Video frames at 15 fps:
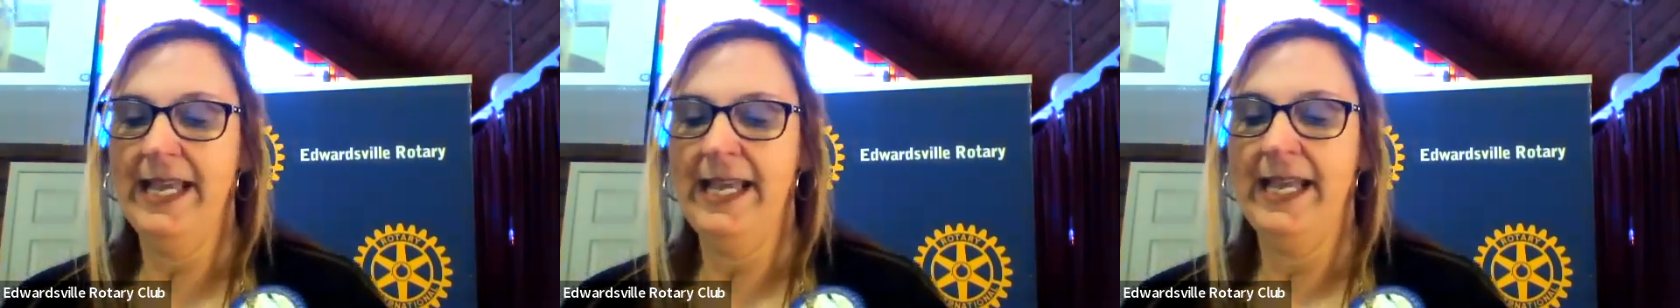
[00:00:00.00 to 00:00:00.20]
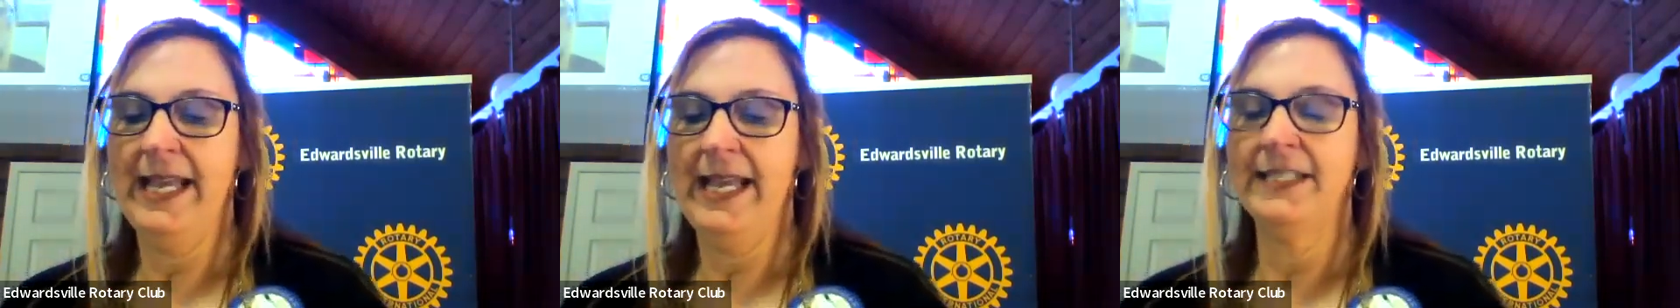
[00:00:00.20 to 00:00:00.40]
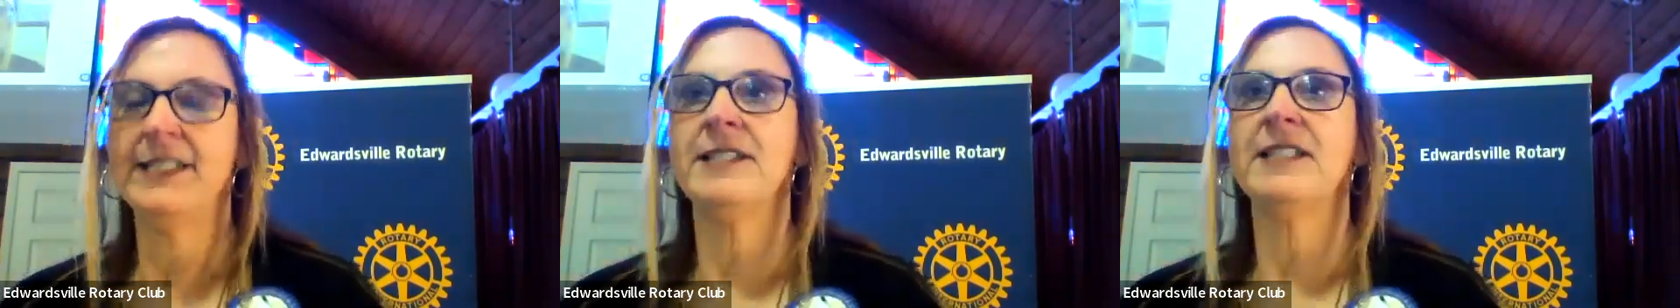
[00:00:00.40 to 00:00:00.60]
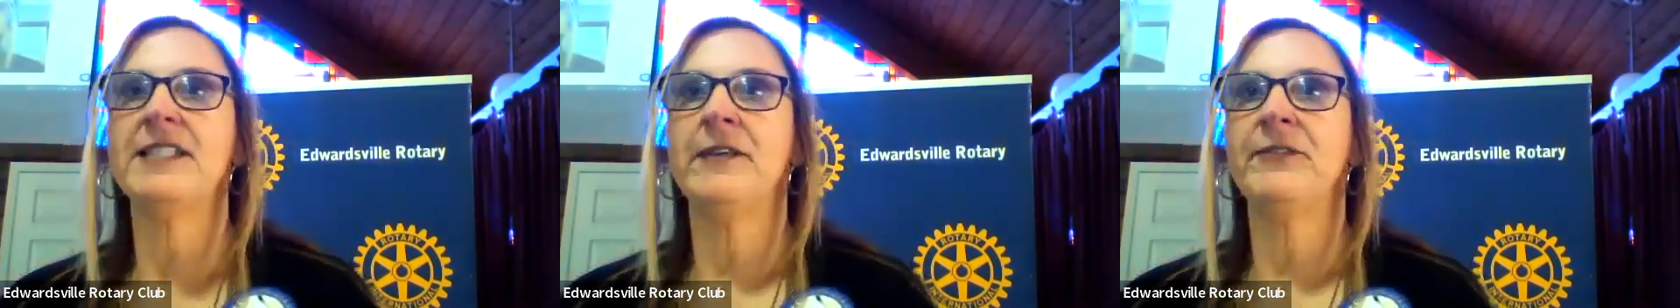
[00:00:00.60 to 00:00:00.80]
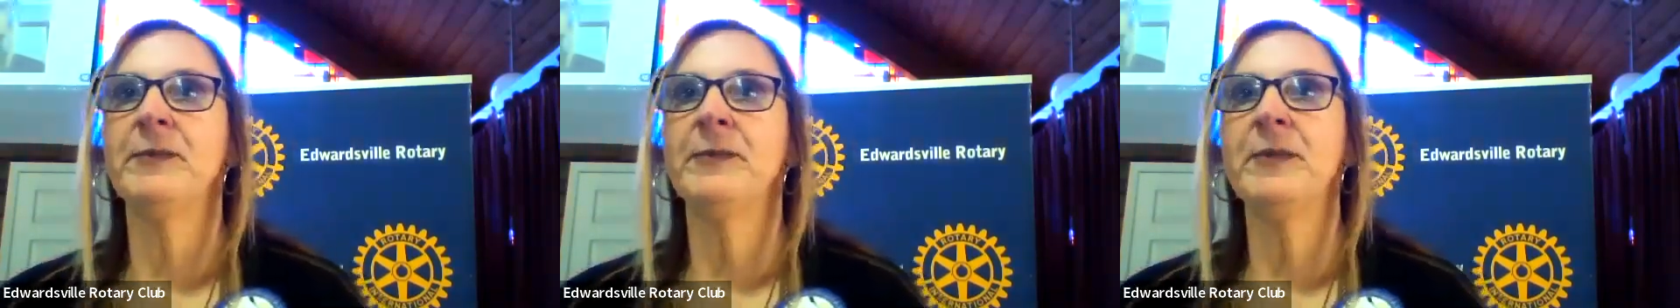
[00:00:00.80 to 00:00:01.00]
And
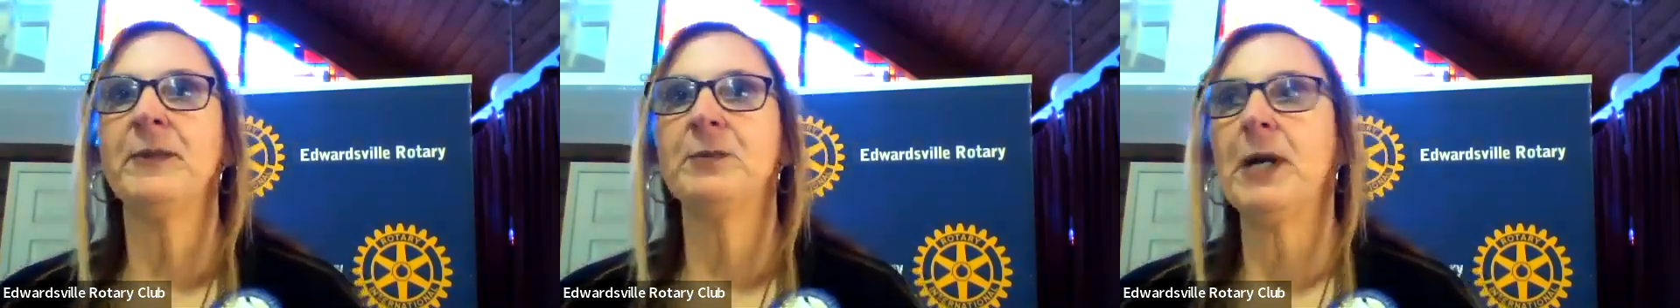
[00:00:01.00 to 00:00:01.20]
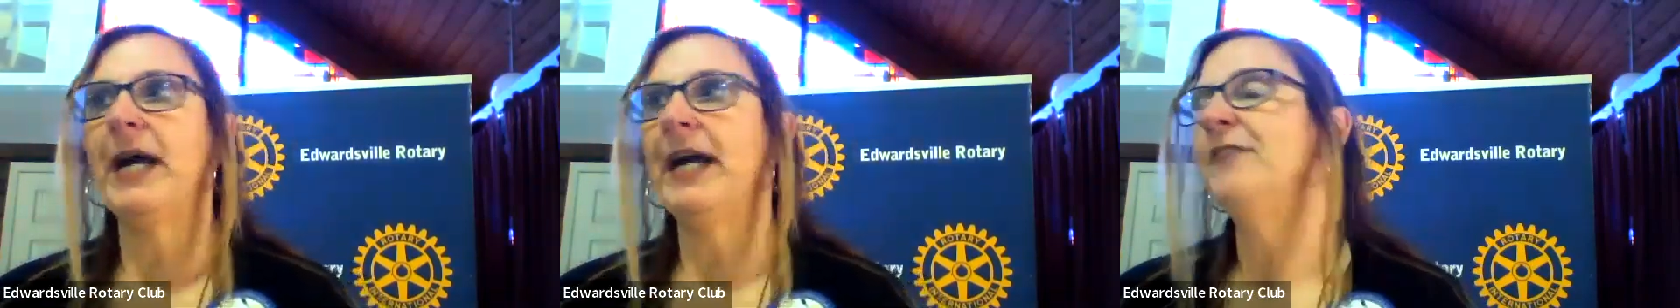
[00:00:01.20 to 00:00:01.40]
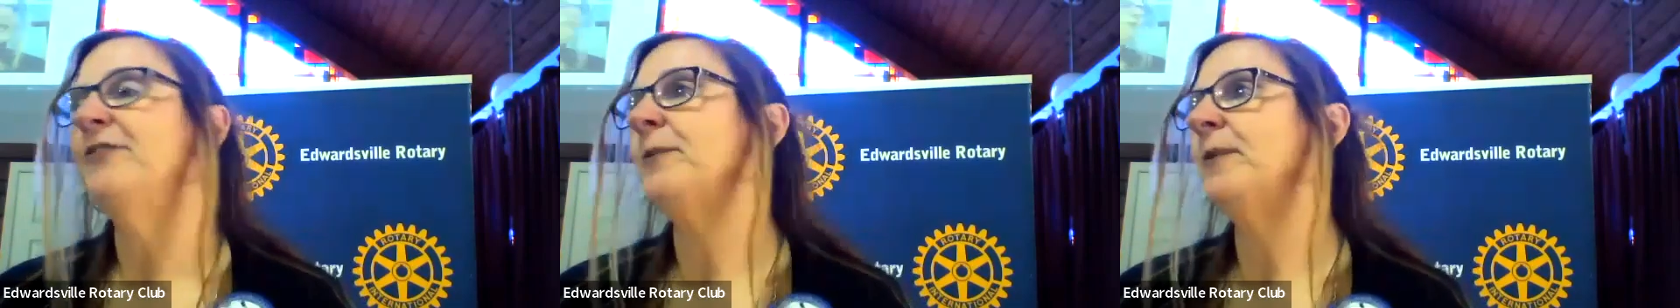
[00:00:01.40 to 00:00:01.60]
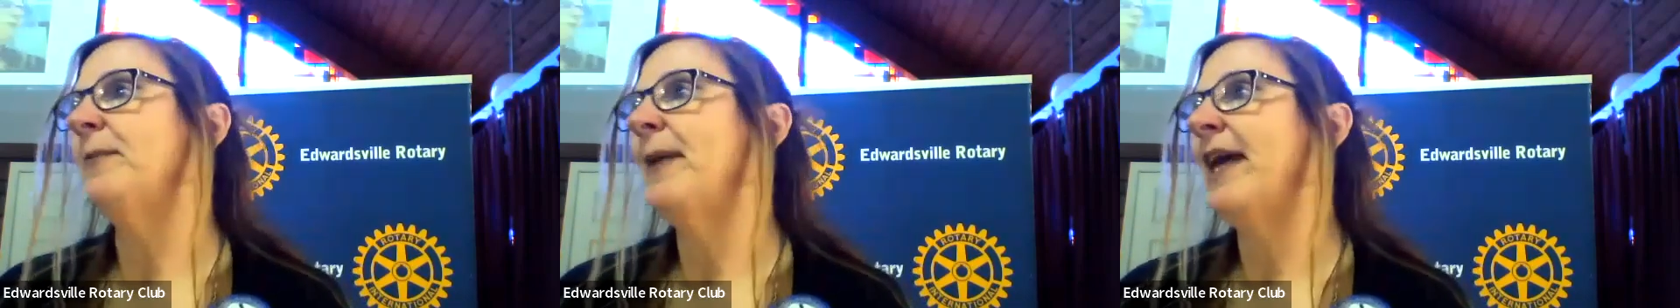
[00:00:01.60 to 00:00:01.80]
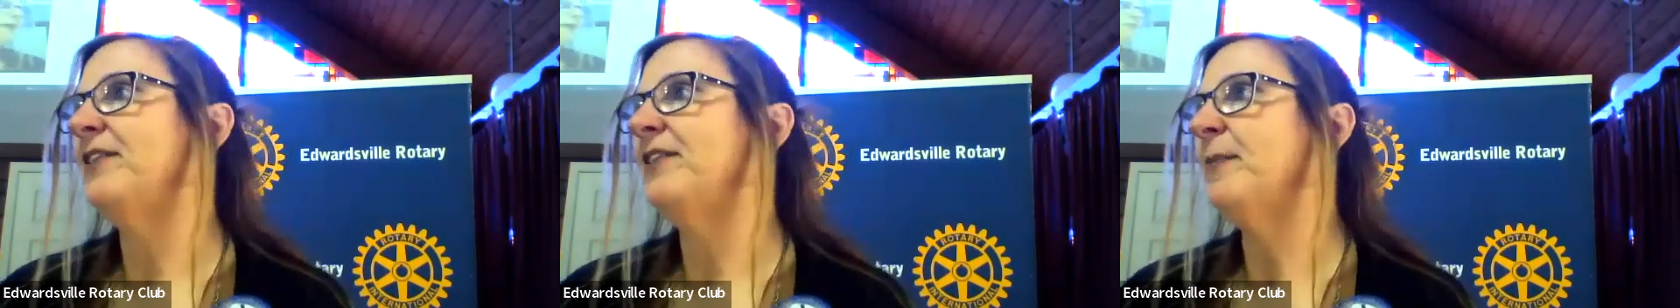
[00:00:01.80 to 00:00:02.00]
Tiffany McBride from the
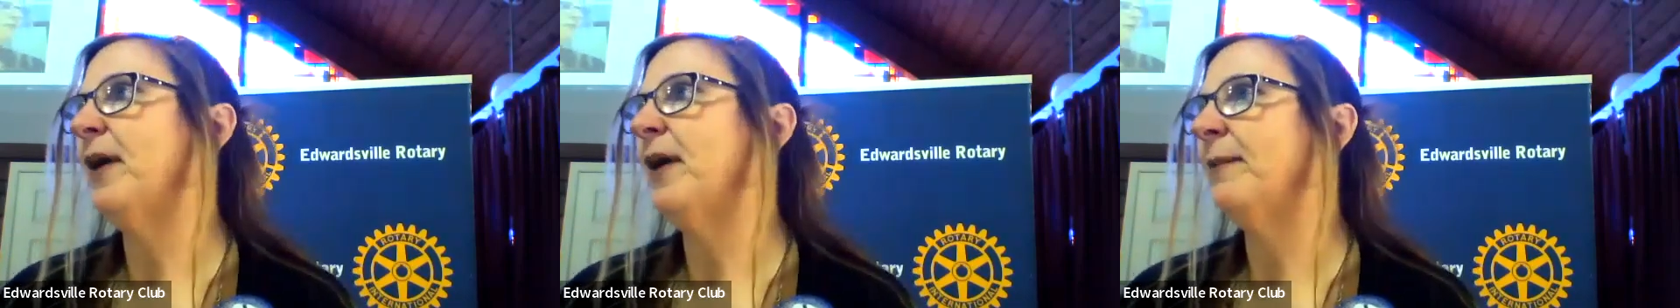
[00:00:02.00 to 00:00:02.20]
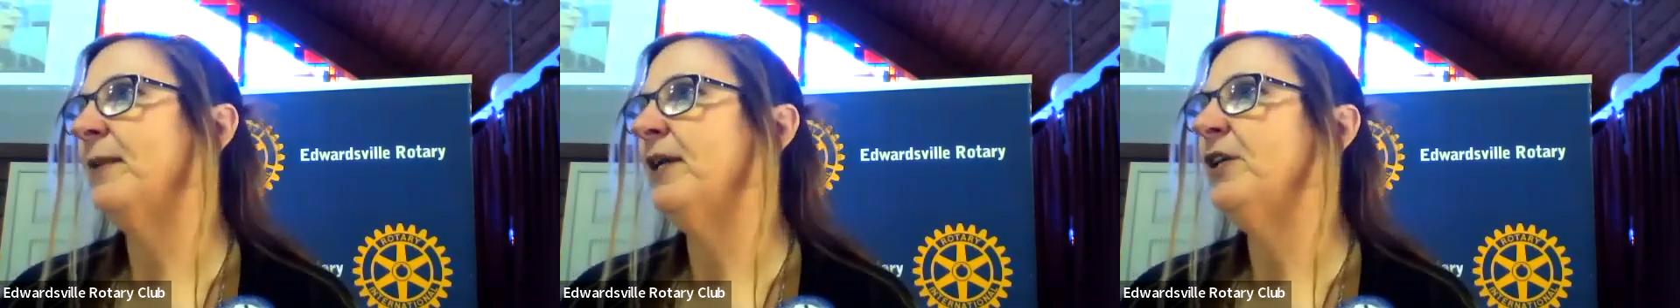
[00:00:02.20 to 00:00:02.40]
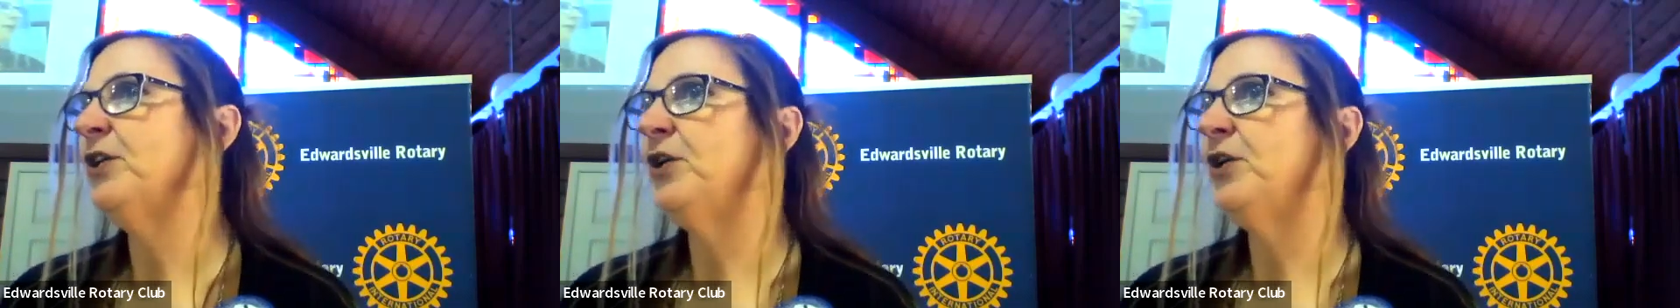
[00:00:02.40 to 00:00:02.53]
math department,